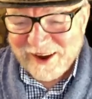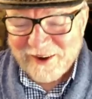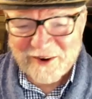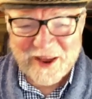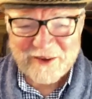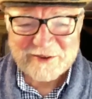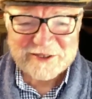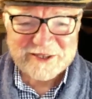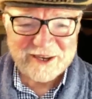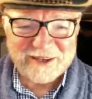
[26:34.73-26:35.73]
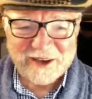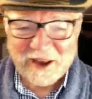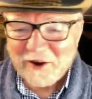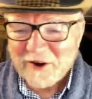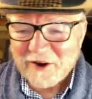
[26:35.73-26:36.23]
I don't have a
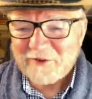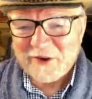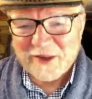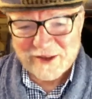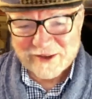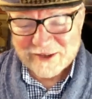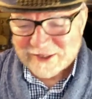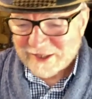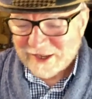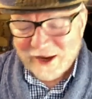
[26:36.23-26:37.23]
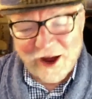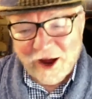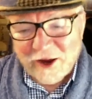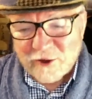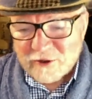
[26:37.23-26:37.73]
shotgun. I don't have any guns.
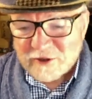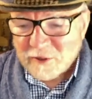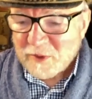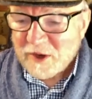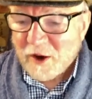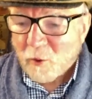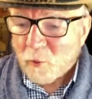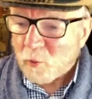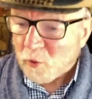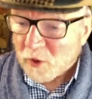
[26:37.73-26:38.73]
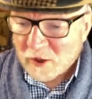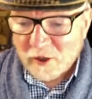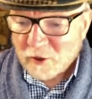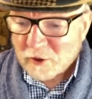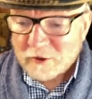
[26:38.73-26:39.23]
I used to be a
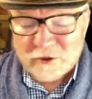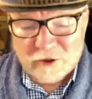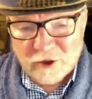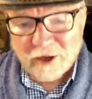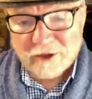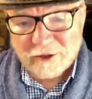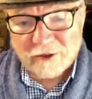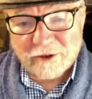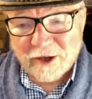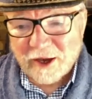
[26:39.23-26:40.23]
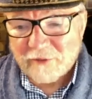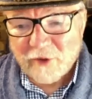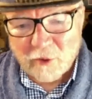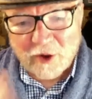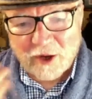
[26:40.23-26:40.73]
really good shot though. I have
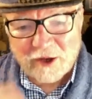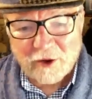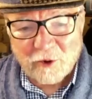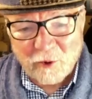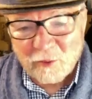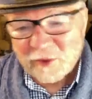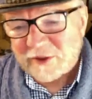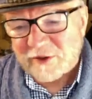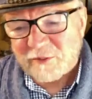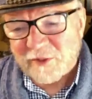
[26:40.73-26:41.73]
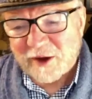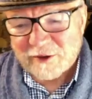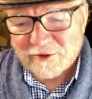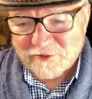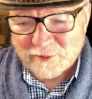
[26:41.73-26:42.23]
I got a whole bunch of
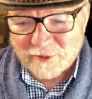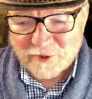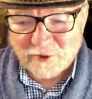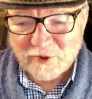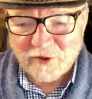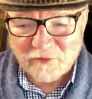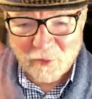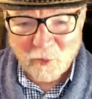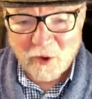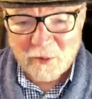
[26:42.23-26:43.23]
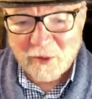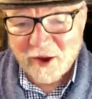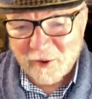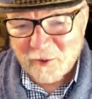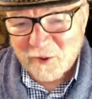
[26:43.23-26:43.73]
medals from shooting from way
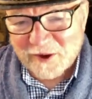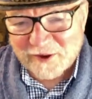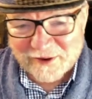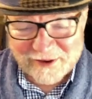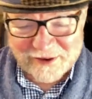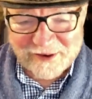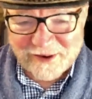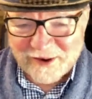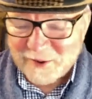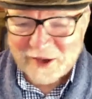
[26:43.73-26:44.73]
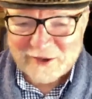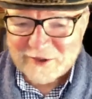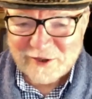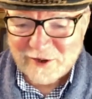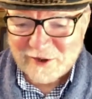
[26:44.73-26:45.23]
back when. Oh, that
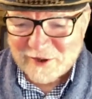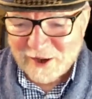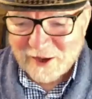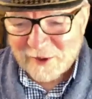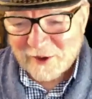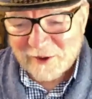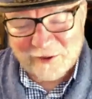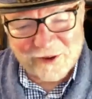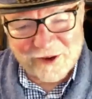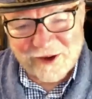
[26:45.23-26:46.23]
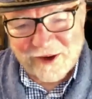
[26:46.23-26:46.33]
was a long time ago.